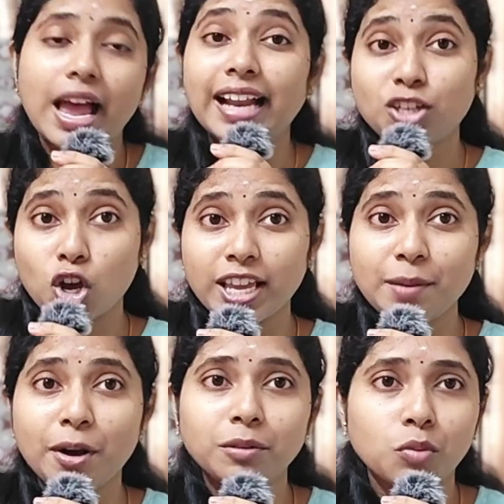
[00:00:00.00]
And talking
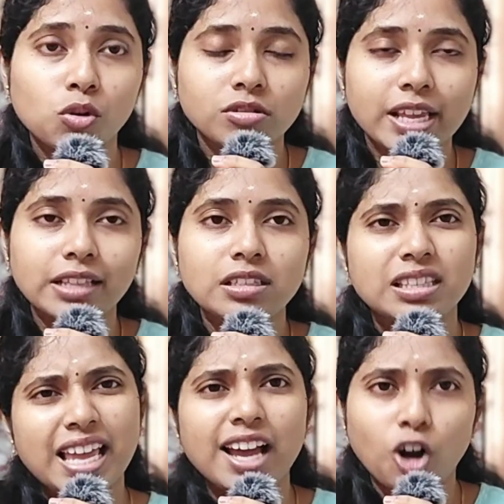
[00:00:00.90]
about bone sets,
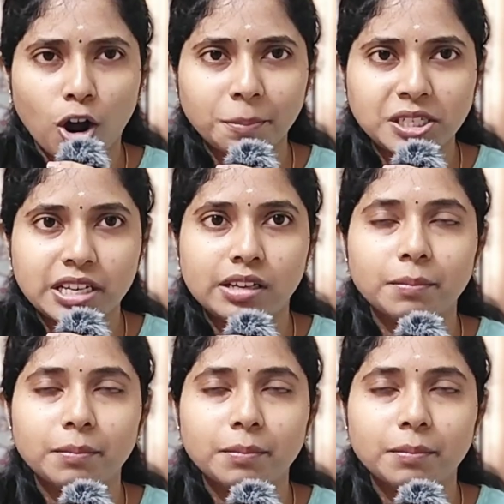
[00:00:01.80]
they are optional